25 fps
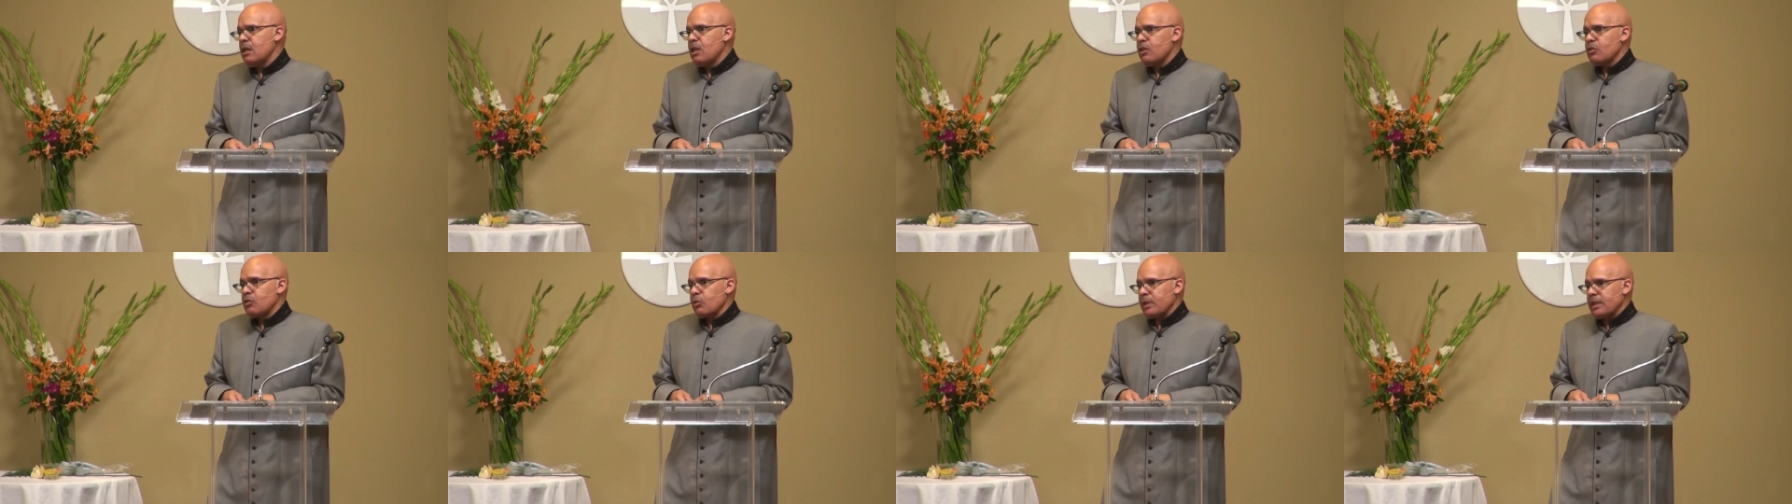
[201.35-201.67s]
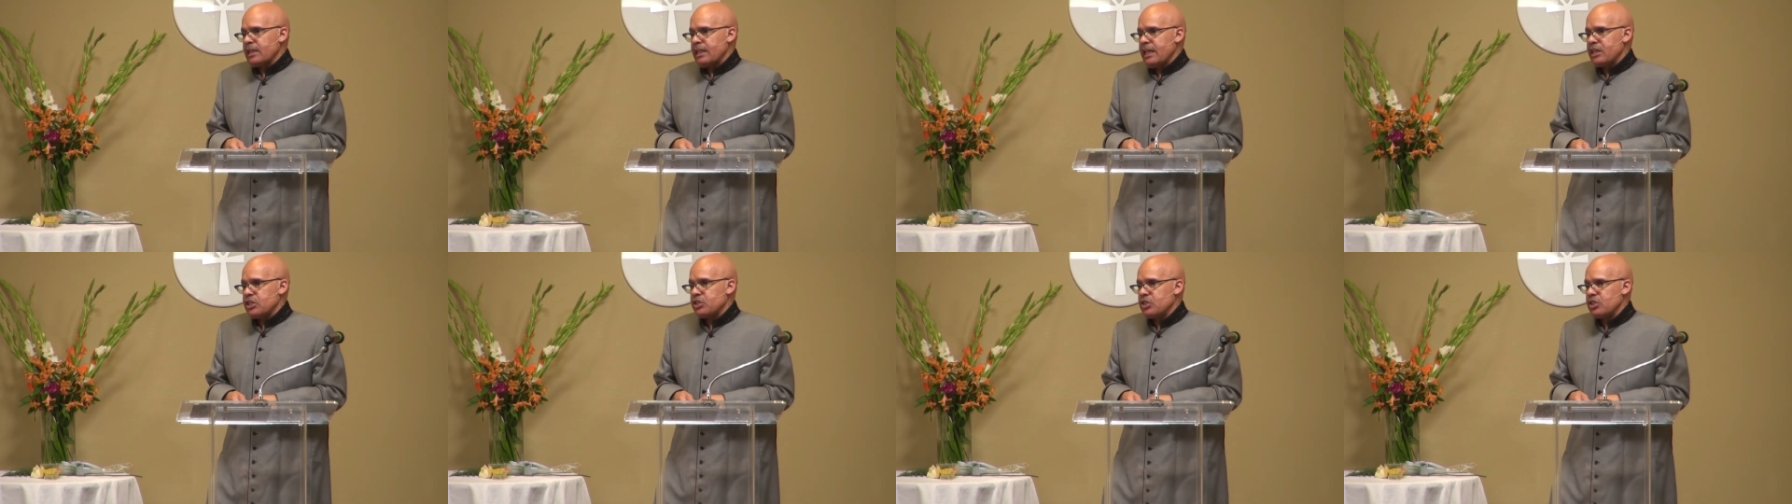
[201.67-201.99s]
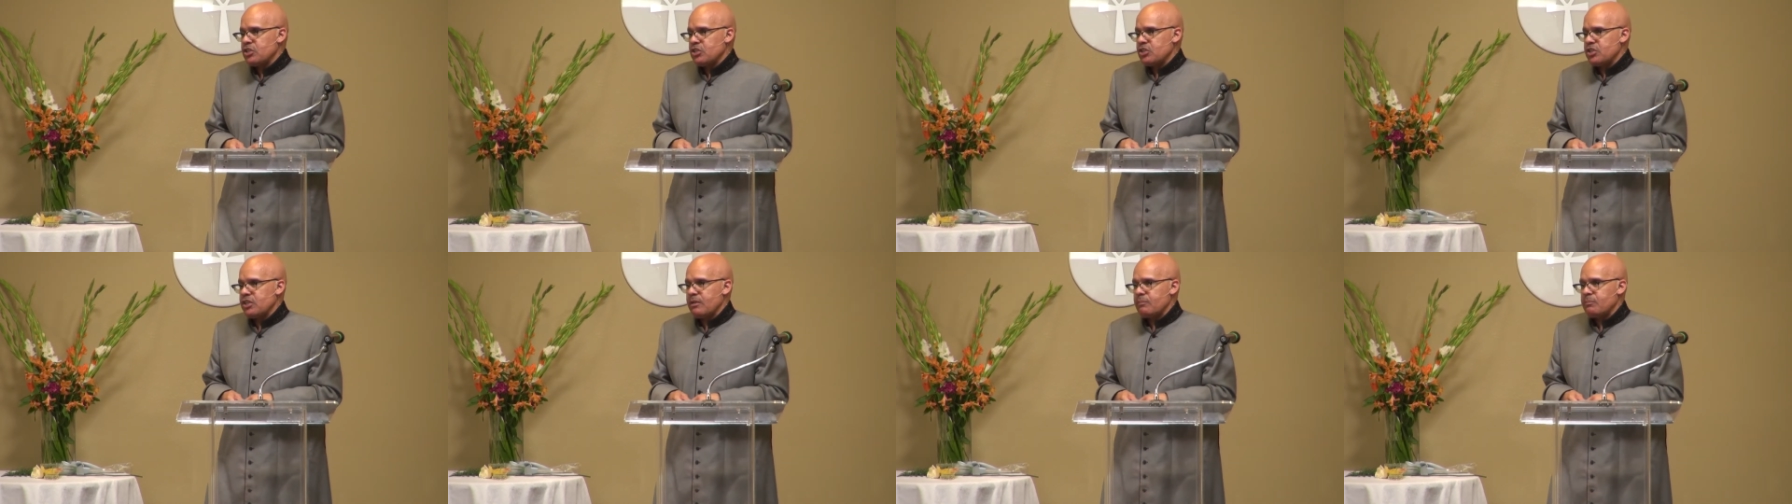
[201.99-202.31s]
the
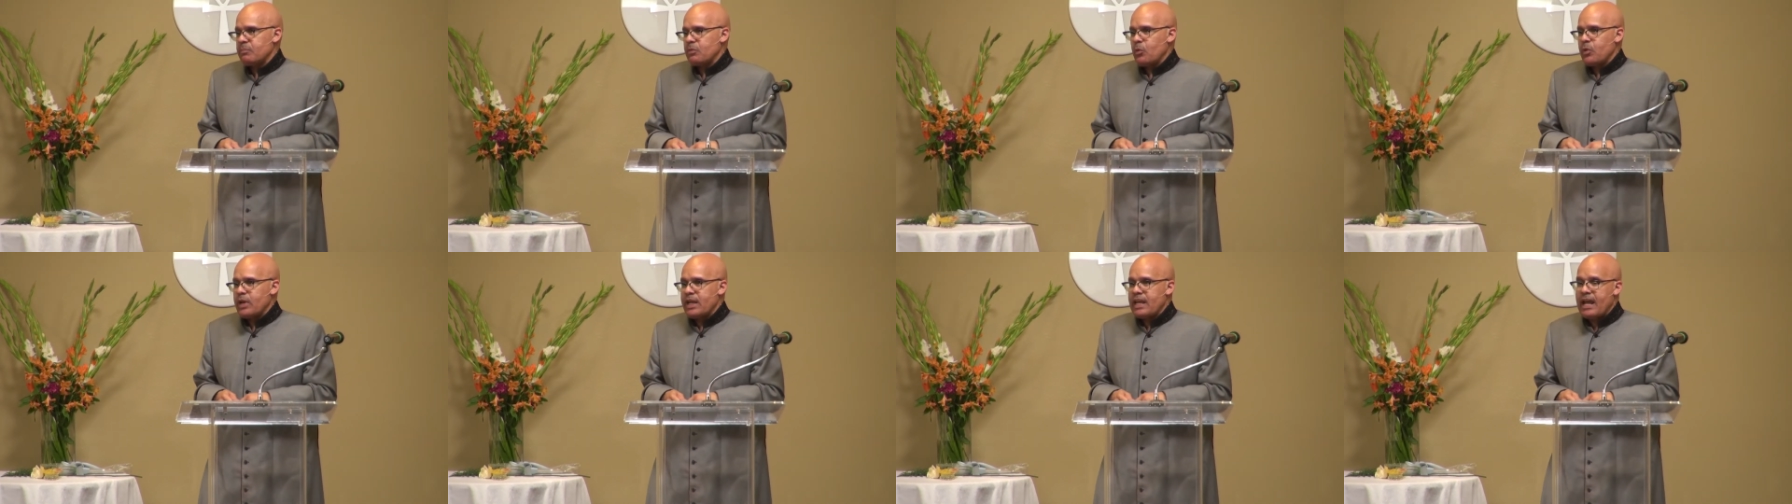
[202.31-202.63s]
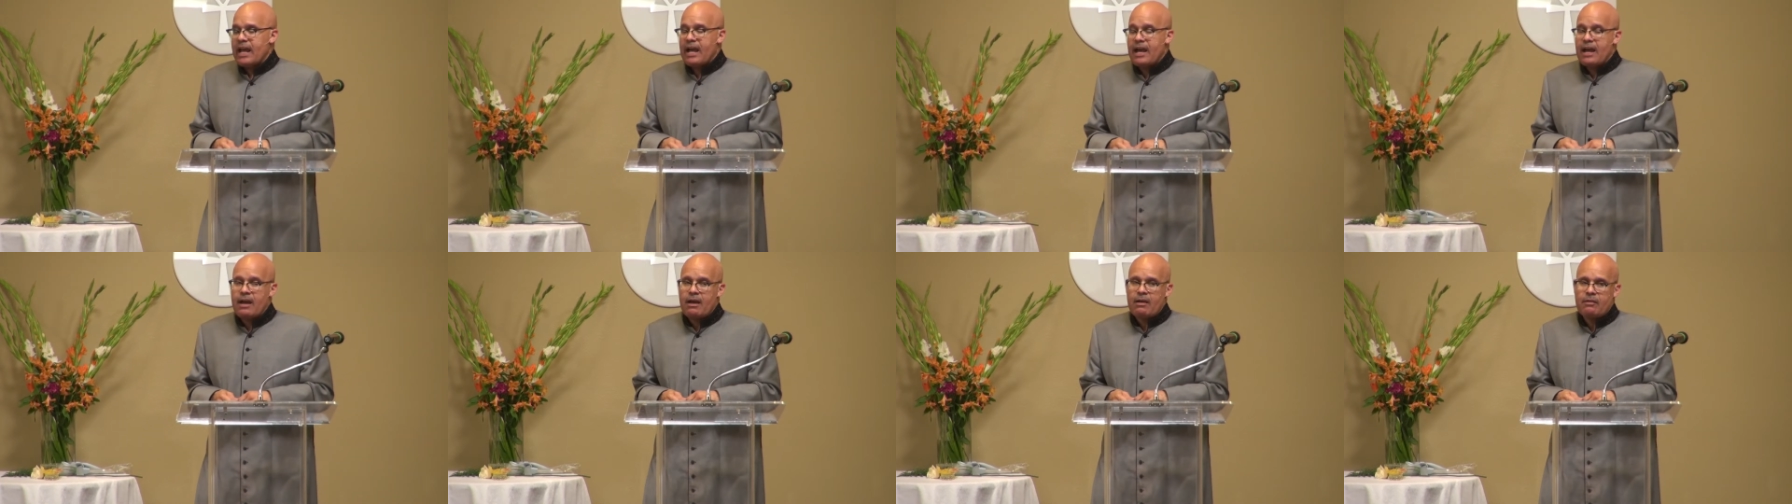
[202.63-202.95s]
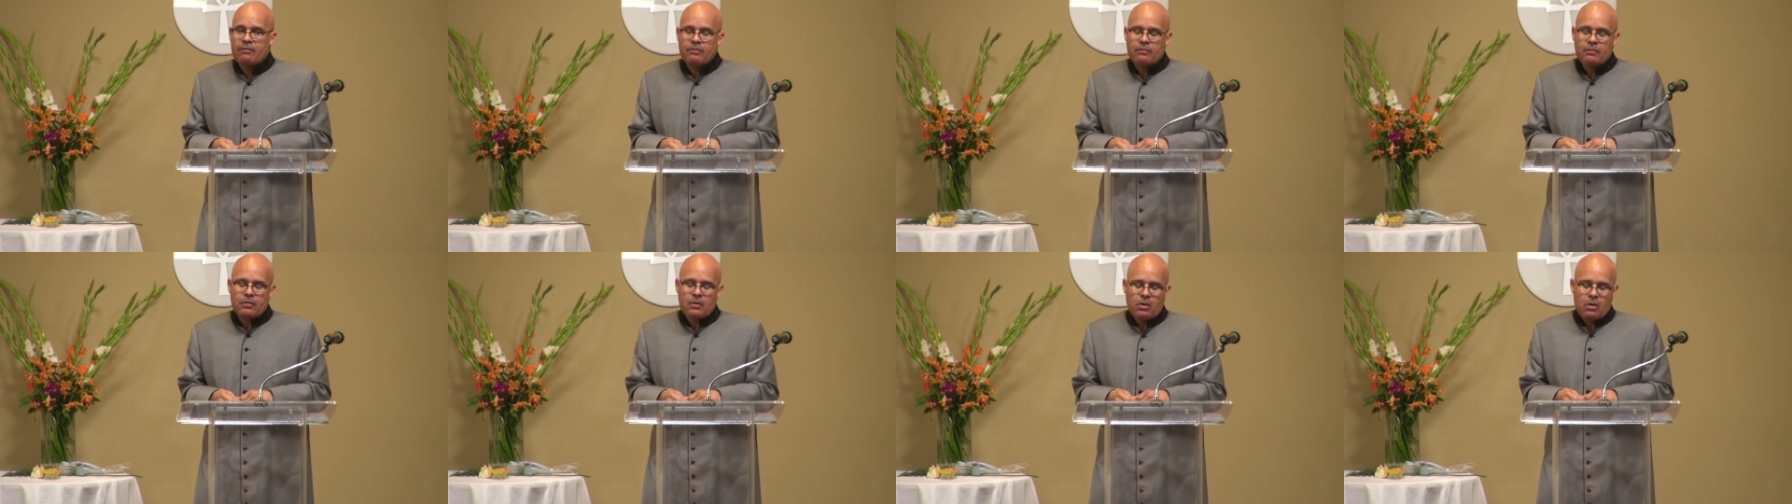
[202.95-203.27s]
relationship that we have
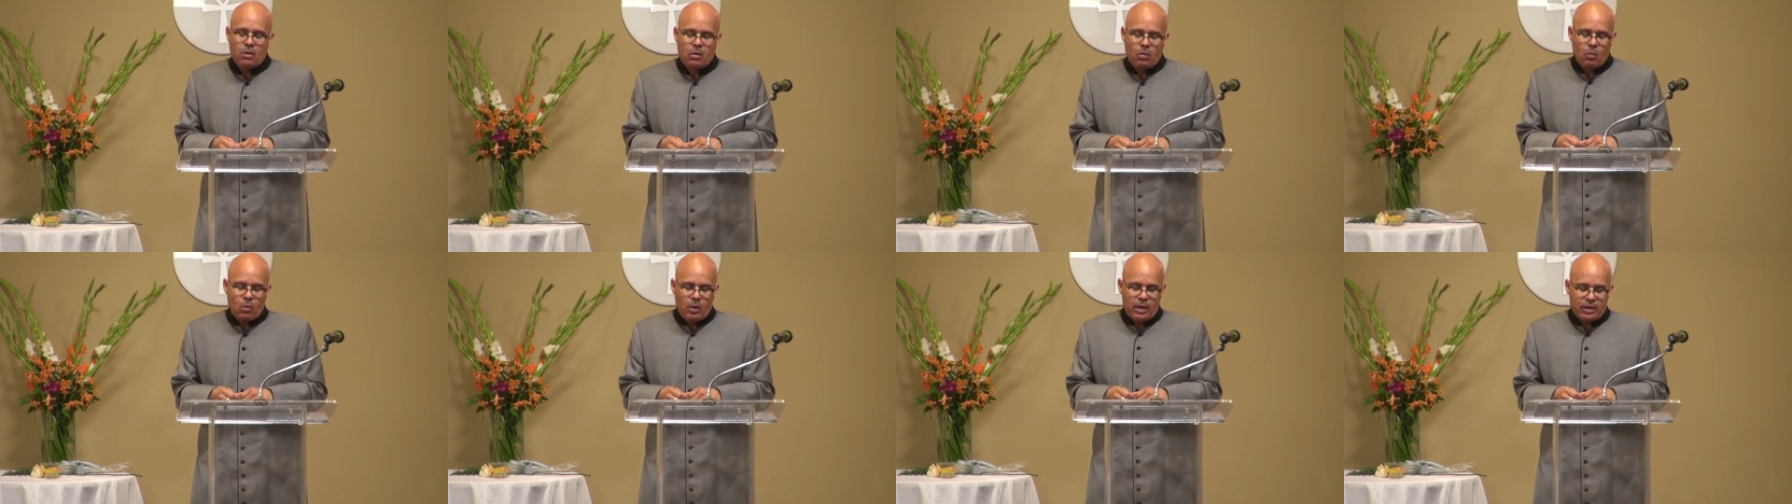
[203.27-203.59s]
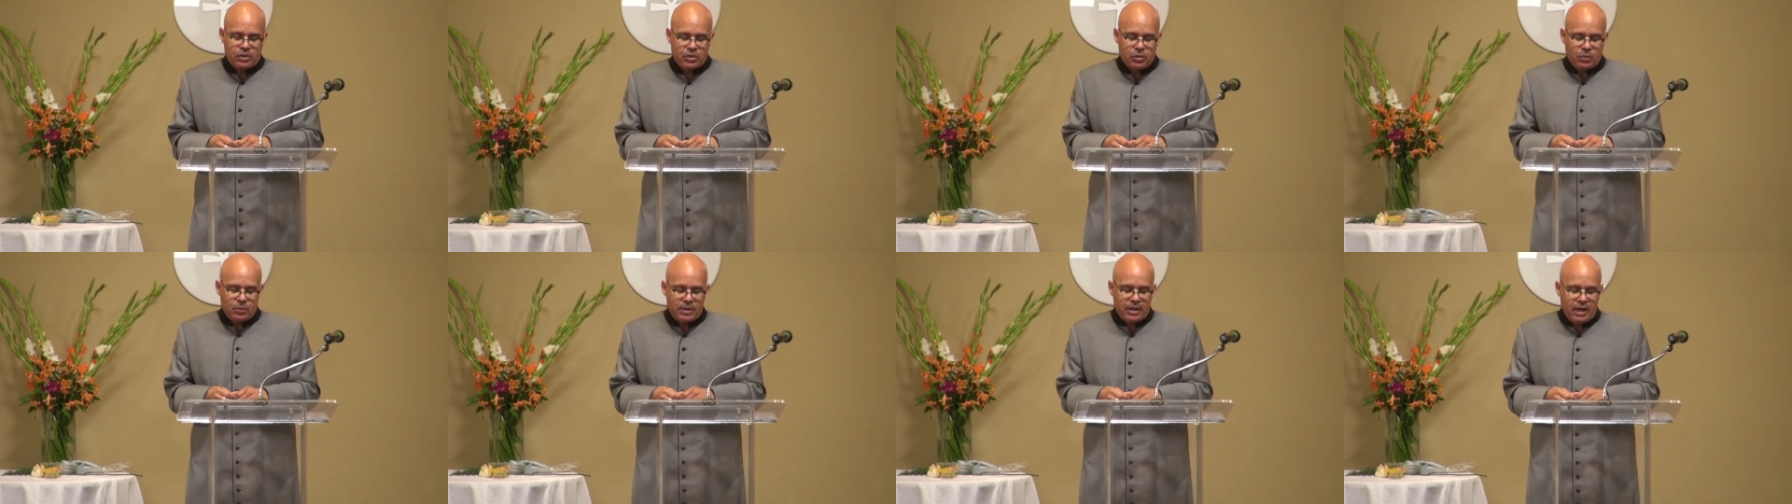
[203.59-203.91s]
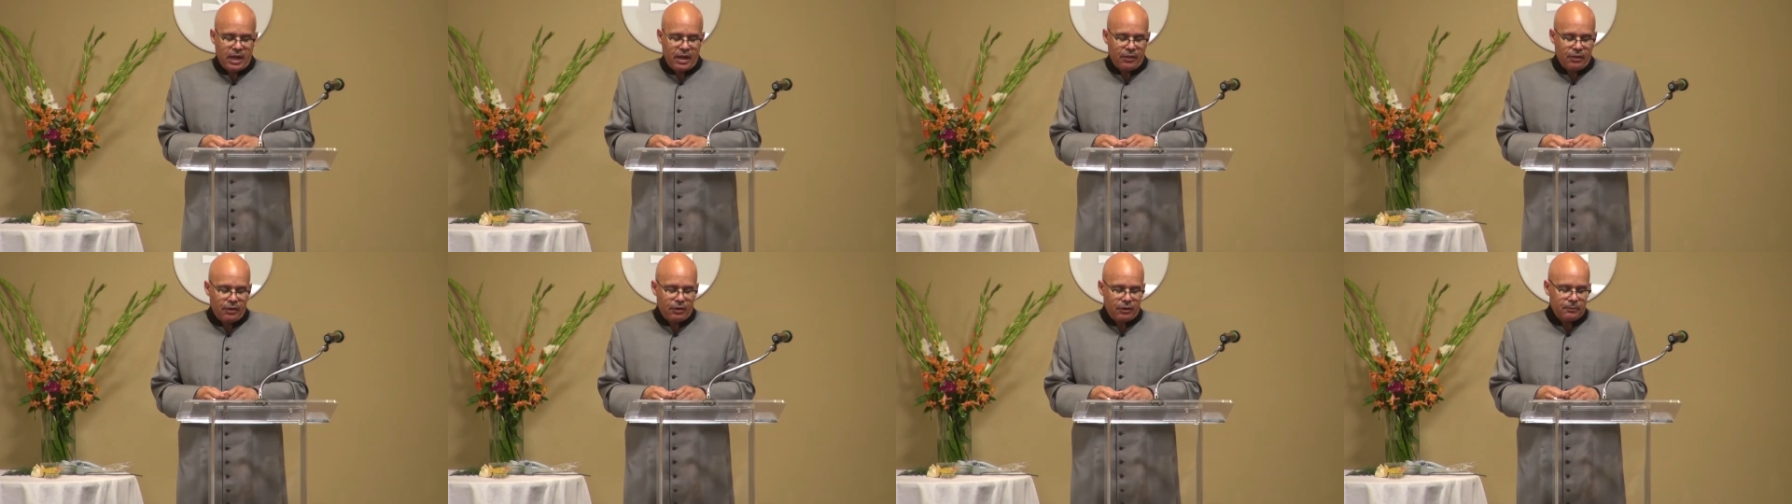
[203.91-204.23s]
one to
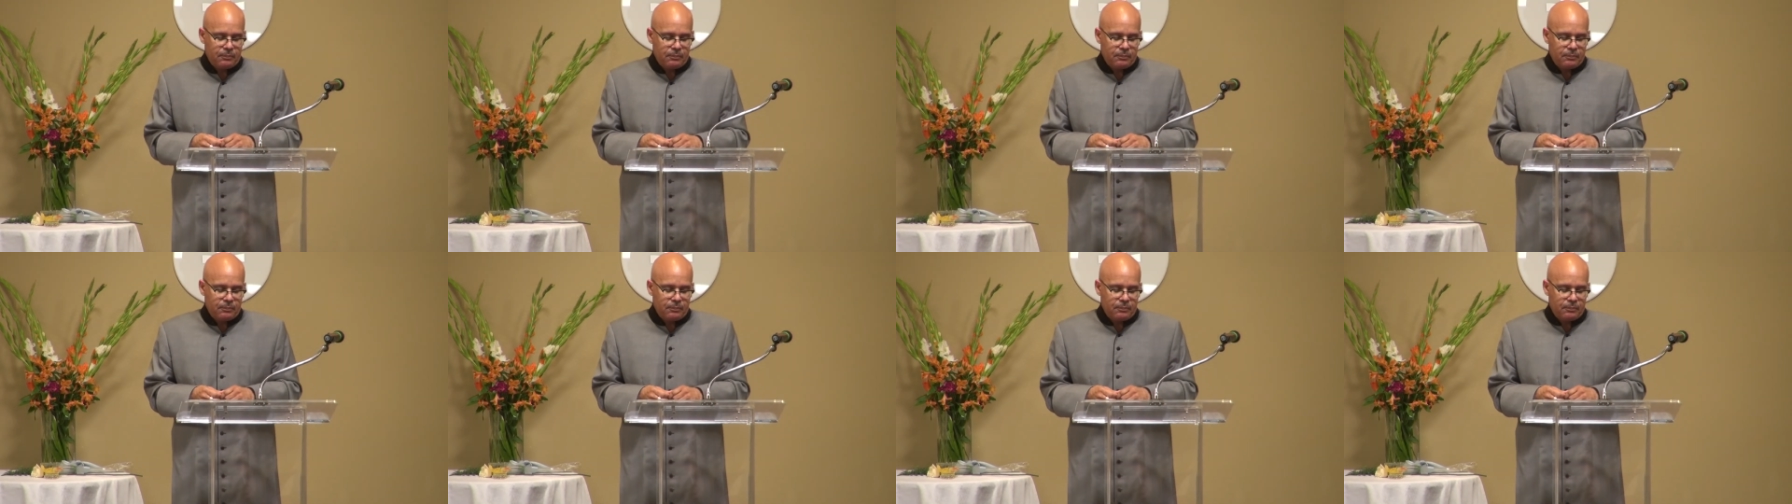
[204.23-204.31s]
another.